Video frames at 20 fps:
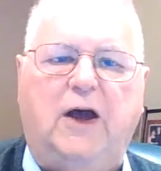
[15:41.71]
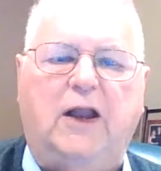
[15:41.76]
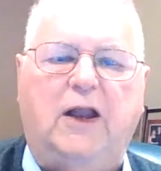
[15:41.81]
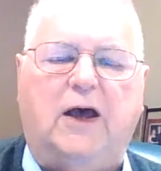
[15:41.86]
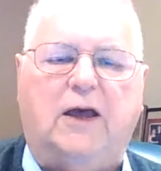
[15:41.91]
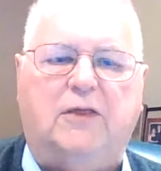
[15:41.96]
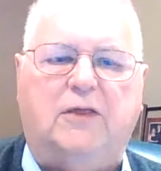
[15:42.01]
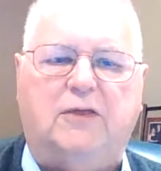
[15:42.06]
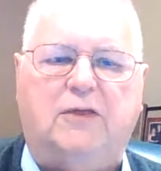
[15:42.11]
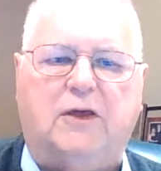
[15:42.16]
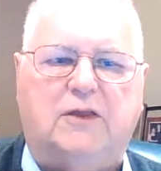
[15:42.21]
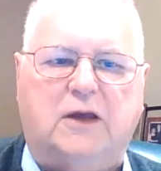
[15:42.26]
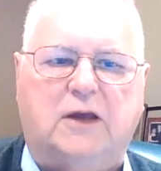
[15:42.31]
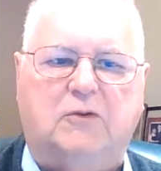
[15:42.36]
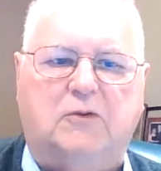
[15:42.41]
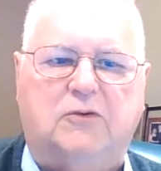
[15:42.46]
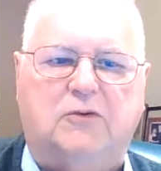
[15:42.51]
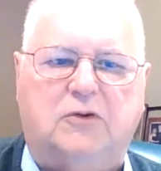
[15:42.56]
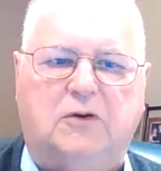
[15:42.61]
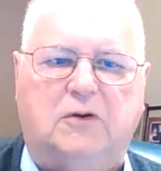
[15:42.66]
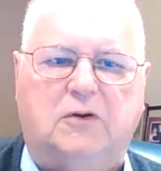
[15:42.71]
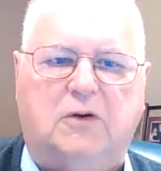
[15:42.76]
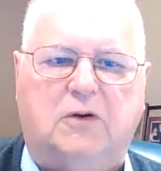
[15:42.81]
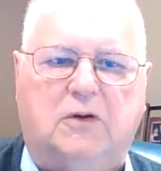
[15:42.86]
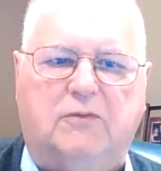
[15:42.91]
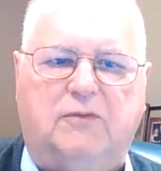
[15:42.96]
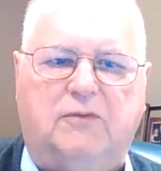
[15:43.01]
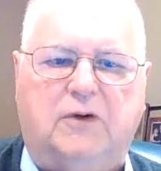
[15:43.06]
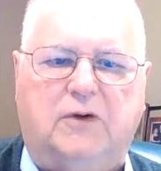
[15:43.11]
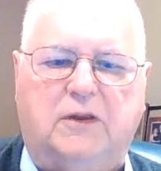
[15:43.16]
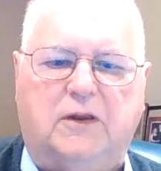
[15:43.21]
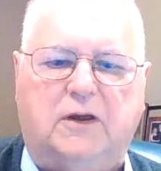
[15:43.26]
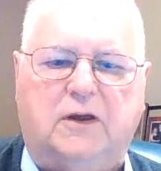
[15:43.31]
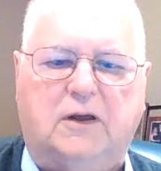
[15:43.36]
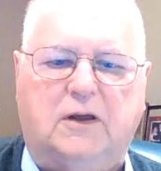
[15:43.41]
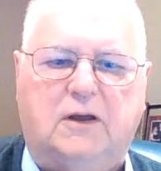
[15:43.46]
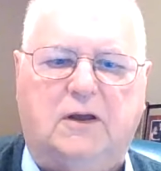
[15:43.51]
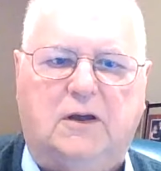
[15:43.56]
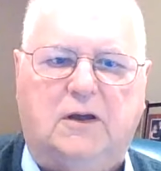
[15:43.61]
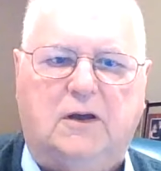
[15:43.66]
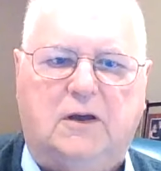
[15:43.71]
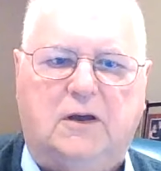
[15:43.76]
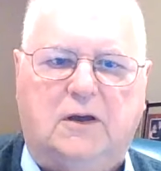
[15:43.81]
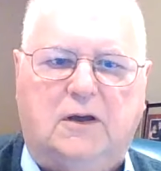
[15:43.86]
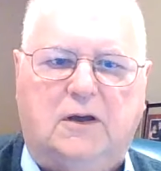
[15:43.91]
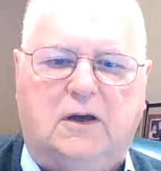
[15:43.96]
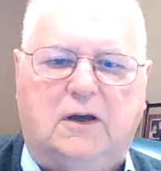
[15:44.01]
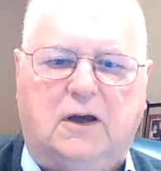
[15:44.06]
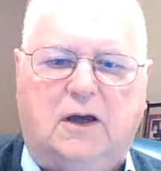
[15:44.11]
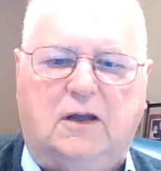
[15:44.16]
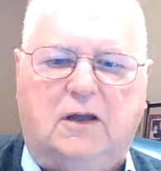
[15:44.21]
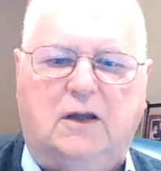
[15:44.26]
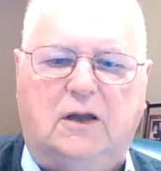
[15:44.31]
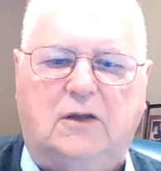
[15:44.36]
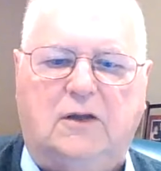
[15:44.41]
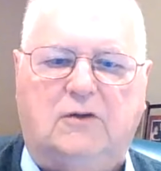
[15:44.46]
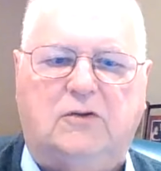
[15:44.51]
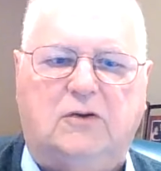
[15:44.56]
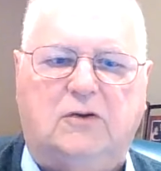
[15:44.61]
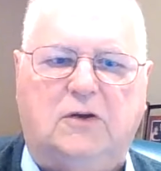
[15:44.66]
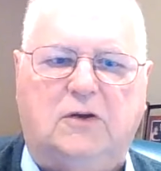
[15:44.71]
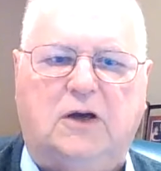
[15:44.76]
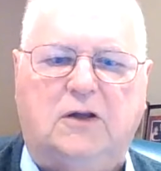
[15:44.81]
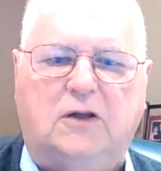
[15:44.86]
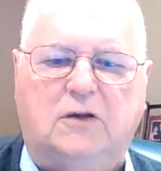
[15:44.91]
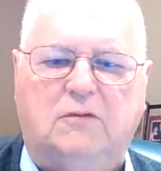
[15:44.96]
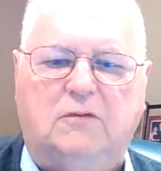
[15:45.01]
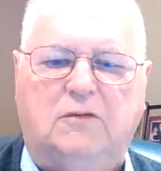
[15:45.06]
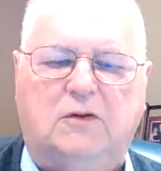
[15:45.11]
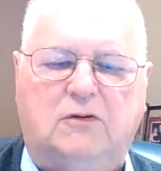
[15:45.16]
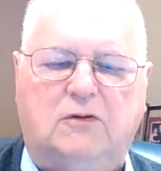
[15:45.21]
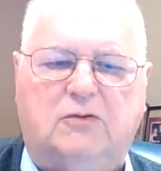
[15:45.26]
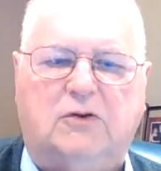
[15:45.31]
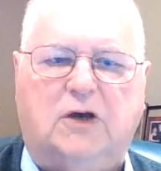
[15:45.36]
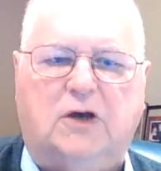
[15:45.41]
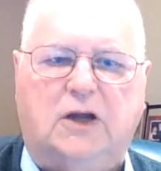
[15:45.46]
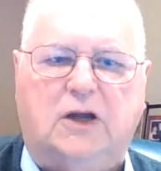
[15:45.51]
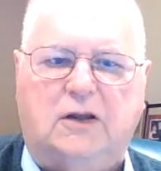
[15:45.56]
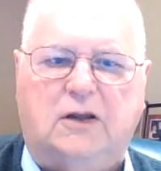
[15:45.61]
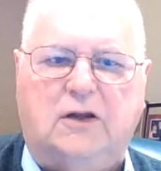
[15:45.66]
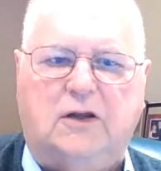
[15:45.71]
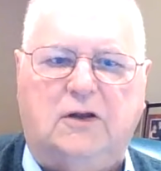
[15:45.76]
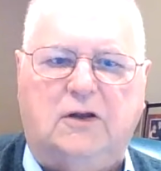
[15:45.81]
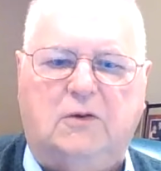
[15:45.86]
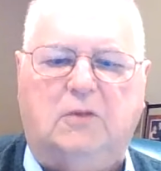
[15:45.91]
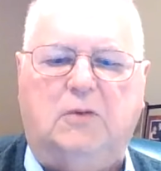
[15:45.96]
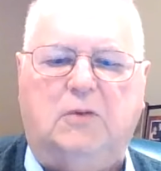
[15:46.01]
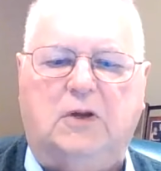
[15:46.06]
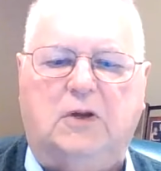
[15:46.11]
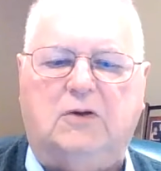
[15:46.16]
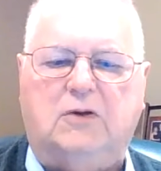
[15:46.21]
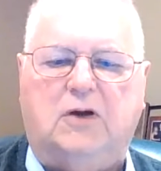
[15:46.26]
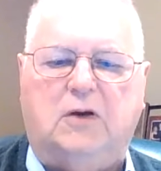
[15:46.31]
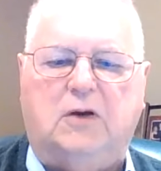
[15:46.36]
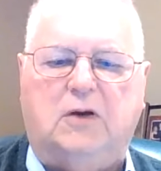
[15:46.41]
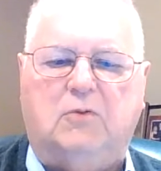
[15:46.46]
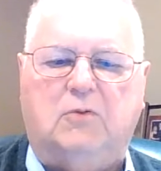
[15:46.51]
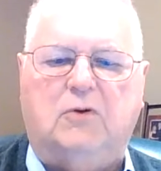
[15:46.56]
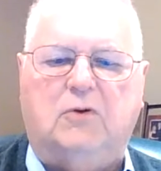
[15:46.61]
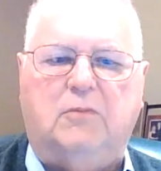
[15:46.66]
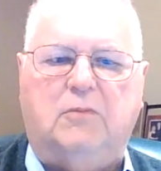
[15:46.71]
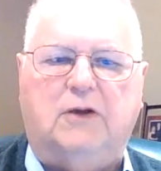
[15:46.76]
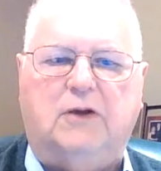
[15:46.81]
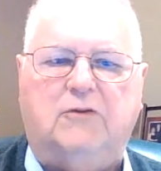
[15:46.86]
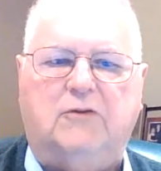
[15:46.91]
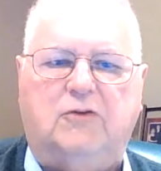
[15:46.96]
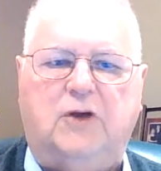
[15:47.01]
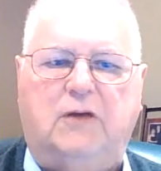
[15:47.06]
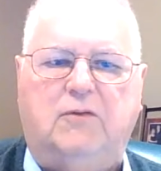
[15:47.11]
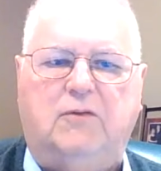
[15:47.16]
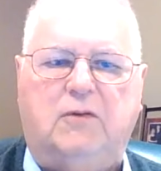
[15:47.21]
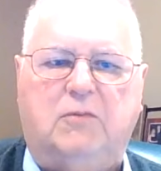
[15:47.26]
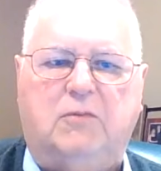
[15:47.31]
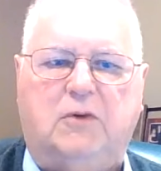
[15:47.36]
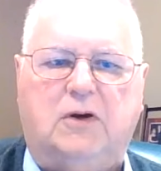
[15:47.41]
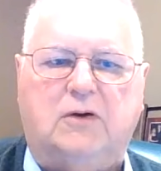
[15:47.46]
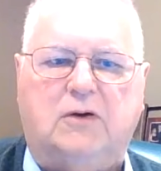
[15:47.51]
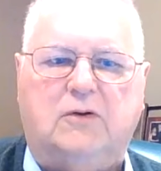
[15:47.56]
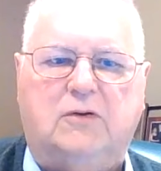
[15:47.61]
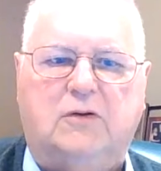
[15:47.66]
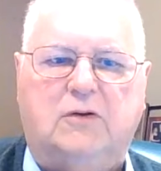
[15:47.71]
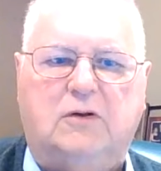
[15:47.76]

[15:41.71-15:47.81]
I think that was a, a yeah. fun thing. And then, so now you've decided that you want me to talk more about shaving mugs.